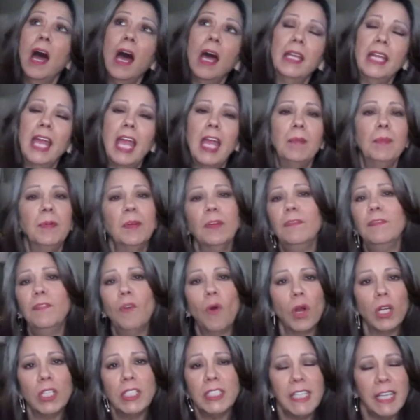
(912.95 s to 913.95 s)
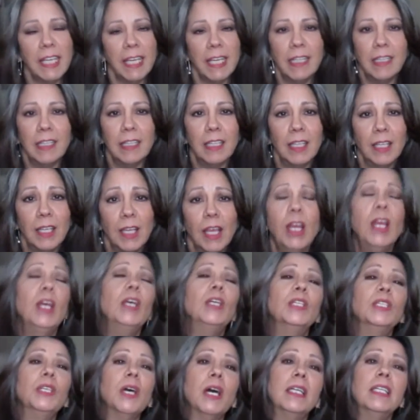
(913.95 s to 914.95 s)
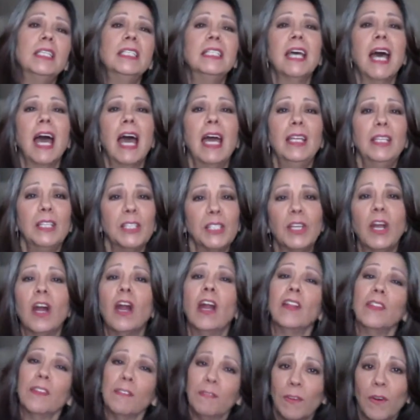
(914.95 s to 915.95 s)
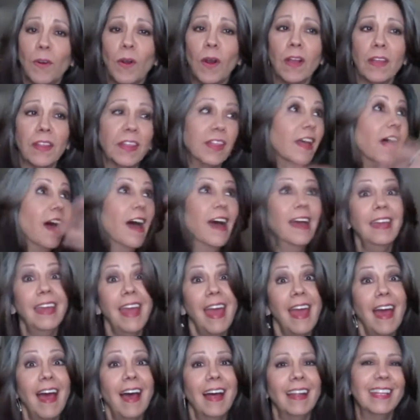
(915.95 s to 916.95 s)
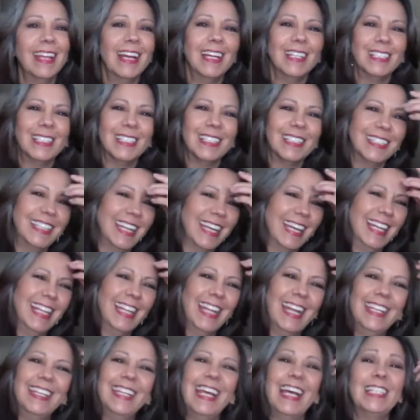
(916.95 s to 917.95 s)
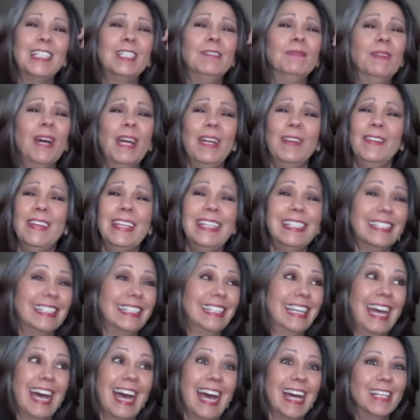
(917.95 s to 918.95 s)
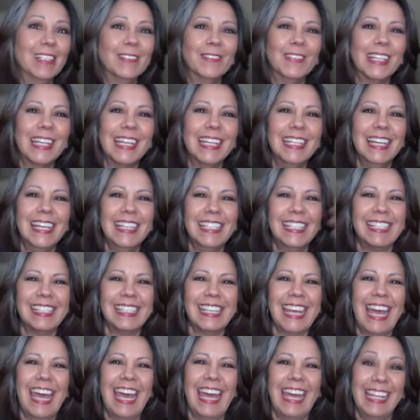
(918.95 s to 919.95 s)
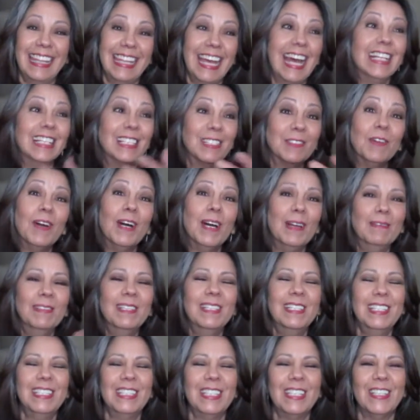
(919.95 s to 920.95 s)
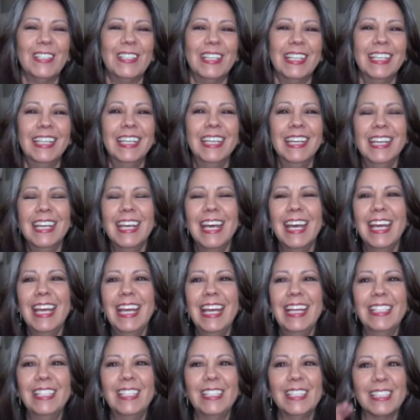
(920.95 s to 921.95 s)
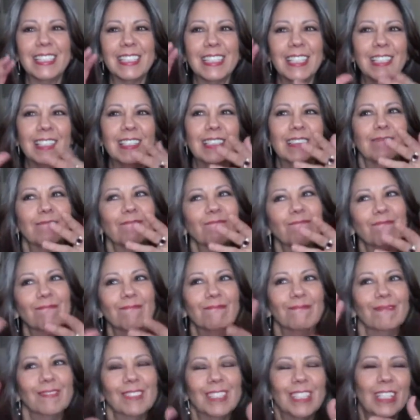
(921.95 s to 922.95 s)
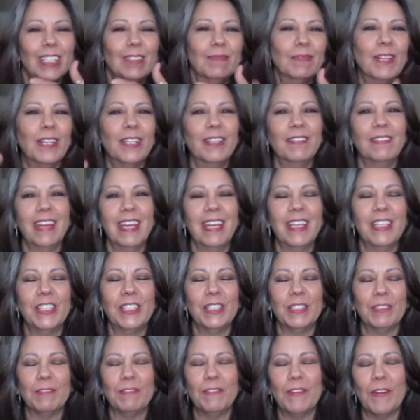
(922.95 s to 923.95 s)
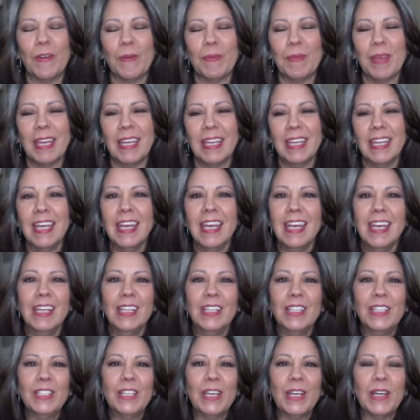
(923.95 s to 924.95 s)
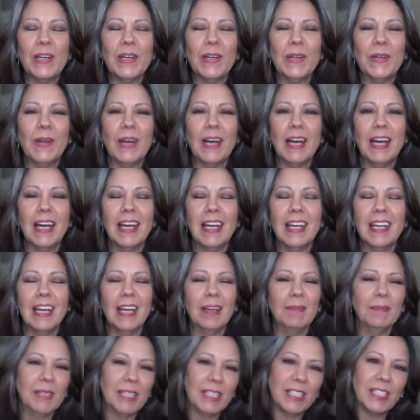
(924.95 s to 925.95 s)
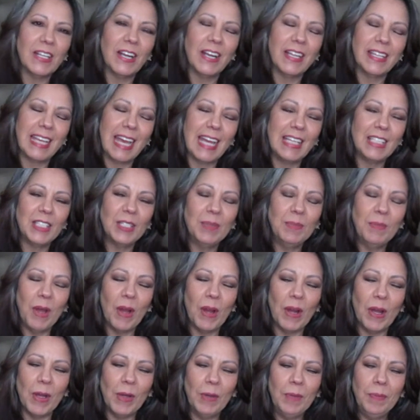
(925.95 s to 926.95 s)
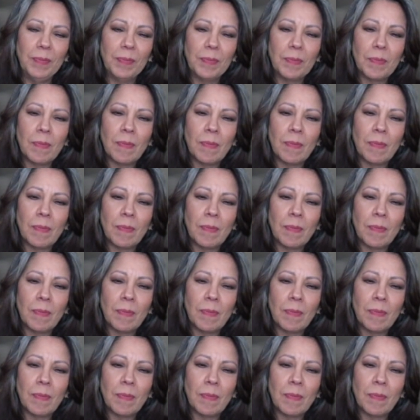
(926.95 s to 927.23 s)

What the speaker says: on April 14th. So I decided to start on the 4th. Yeah, that's my reason, guys. What can I say? That's why I'm going to do it. It's just a little motivation for me. So I'm going to start that tomorrow.